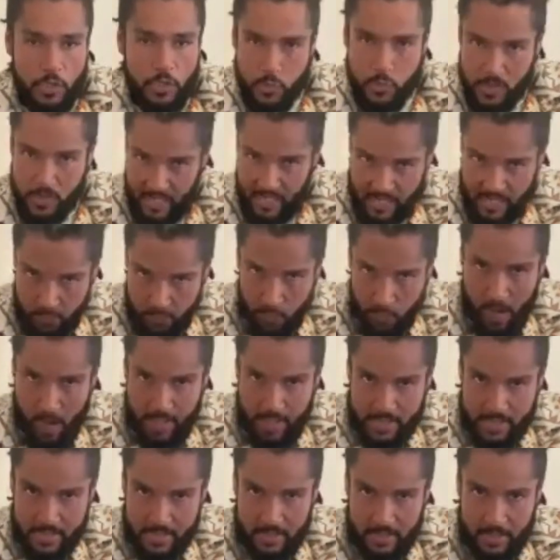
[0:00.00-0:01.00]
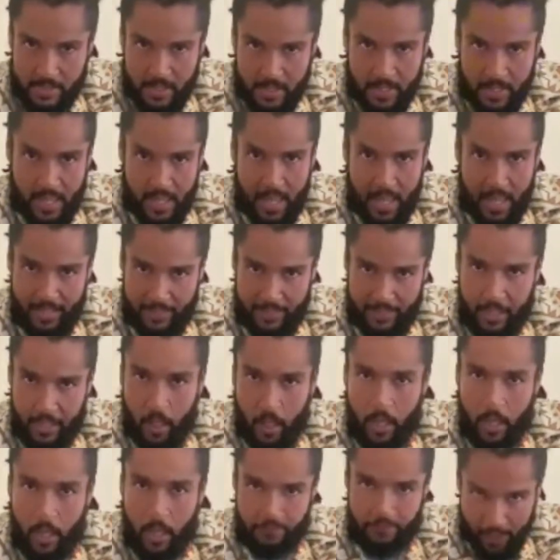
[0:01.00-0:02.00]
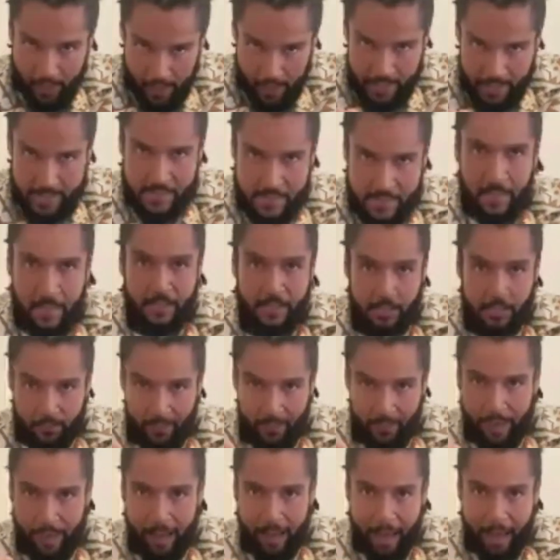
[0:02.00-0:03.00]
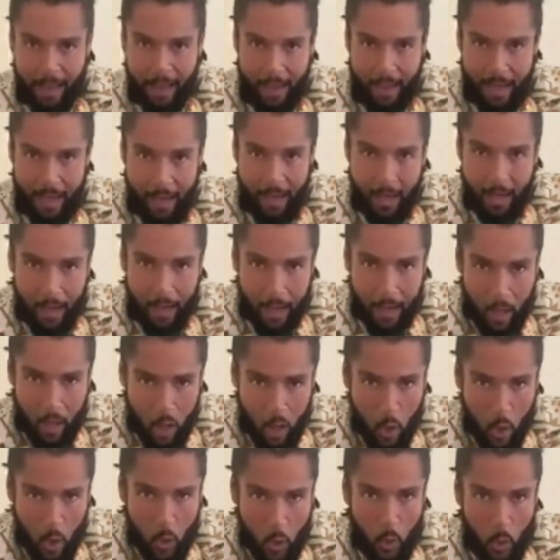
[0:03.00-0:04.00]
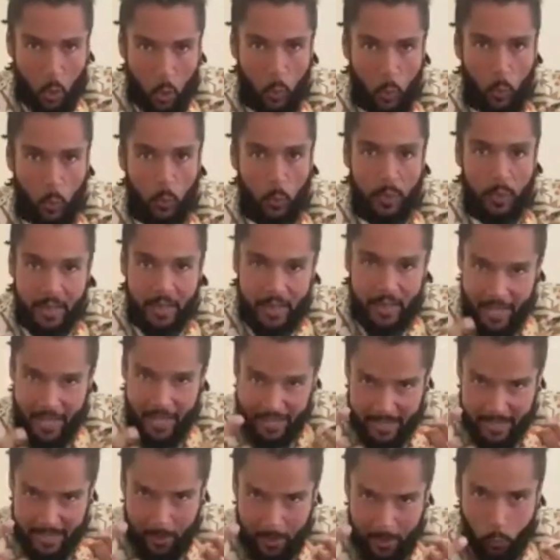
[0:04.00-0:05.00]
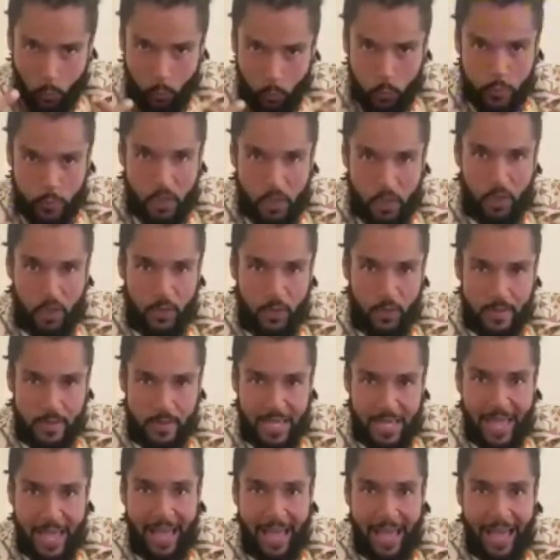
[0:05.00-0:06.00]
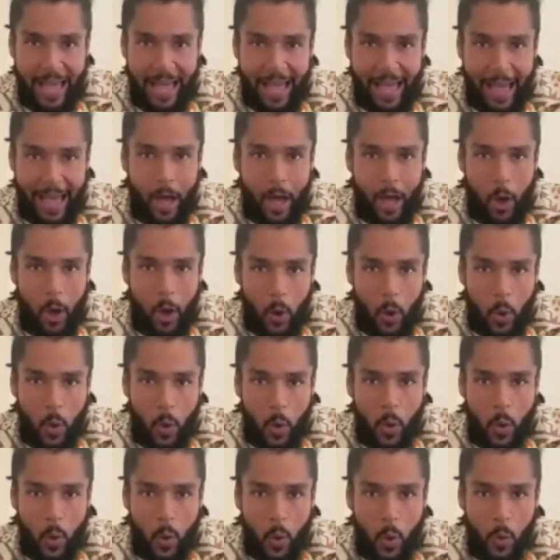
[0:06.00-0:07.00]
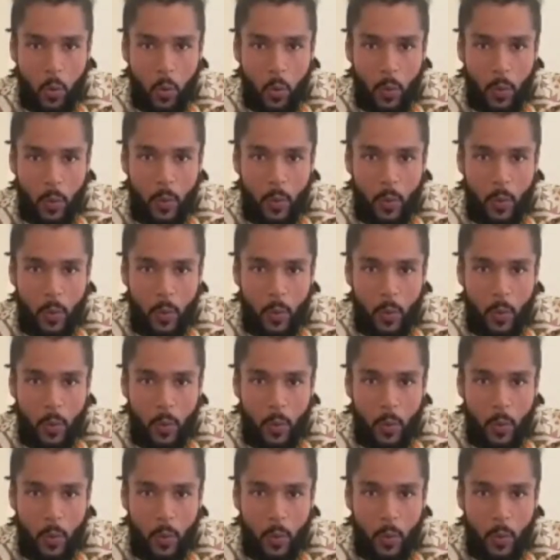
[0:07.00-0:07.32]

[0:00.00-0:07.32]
expressed, and it kind of has like, you know, that ow, has like all tones out,